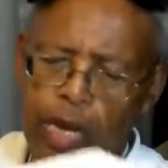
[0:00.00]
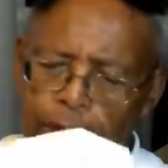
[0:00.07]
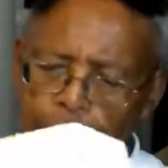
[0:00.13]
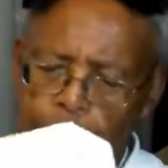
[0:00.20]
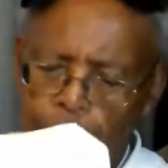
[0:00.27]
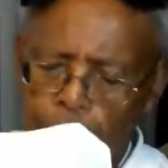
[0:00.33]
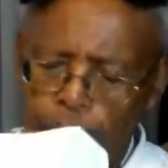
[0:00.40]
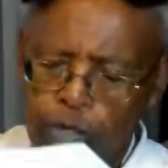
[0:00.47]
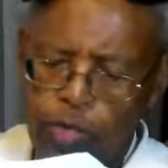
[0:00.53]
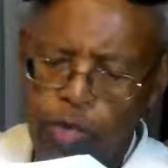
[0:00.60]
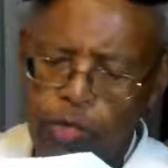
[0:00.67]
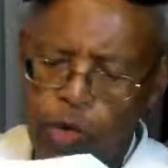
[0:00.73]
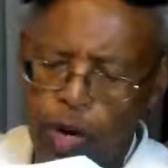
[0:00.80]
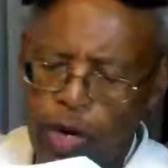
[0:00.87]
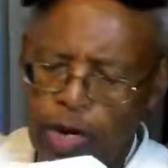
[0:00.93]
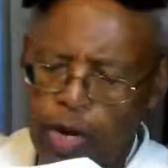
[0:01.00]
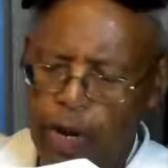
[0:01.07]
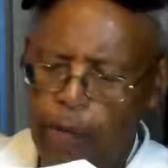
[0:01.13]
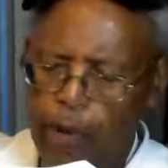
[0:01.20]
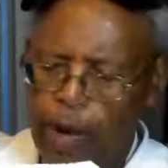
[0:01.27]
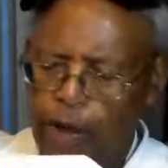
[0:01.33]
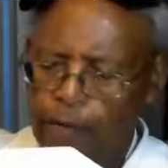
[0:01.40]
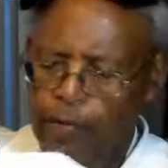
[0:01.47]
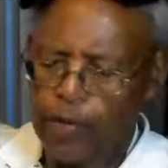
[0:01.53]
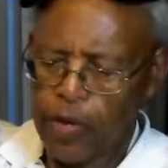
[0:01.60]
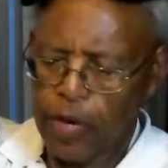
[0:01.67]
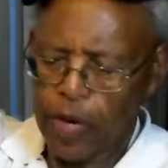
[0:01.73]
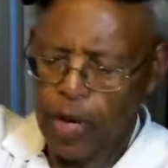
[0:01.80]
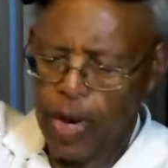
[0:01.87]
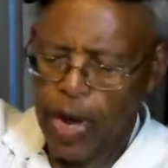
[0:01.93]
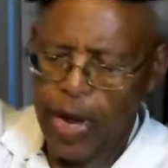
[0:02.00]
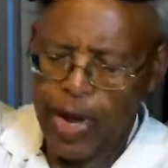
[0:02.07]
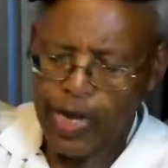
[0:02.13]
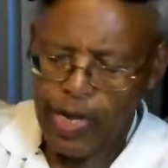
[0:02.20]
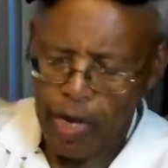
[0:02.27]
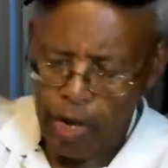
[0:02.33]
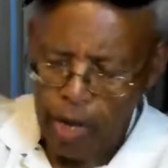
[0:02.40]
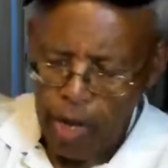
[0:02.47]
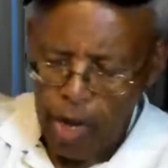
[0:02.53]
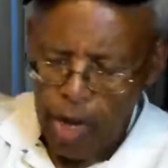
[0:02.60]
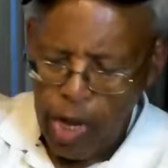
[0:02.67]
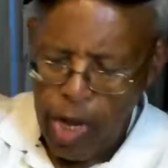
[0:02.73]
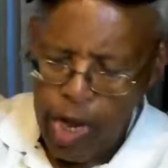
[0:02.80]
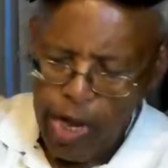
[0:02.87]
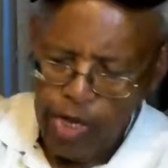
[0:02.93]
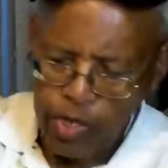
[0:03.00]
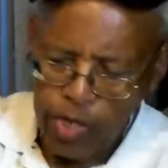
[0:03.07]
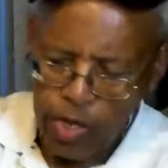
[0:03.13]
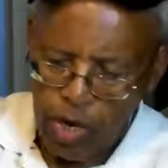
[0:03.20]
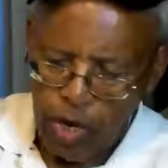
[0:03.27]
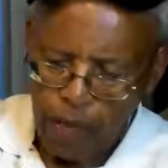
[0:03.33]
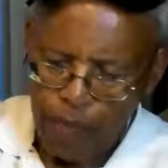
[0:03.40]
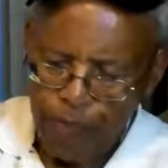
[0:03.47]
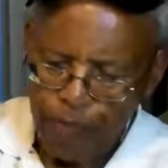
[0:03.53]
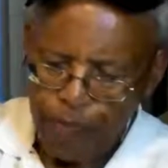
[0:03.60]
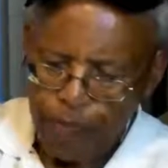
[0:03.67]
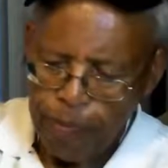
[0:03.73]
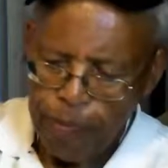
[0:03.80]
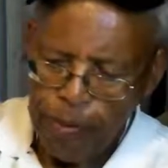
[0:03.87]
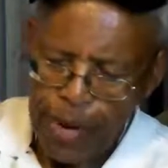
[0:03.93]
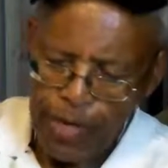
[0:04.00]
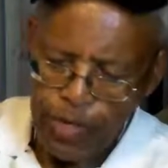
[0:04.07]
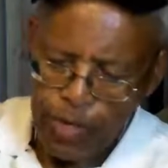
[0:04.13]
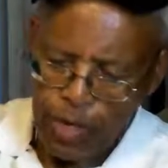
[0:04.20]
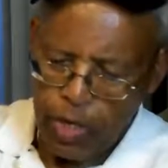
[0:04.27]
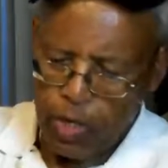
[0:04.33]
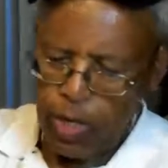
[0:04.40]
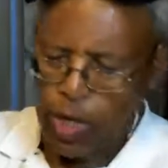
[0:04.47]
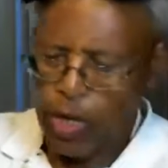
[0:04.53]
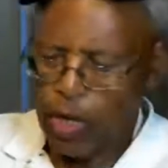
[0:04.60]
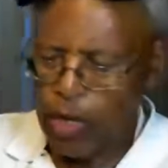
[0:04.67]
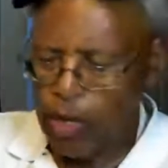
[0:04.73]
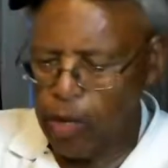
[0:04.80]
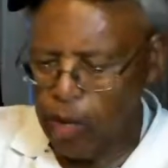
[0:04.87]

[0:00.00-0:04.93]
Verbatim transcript: yeah, because they're talking about a guy that has uh, basically,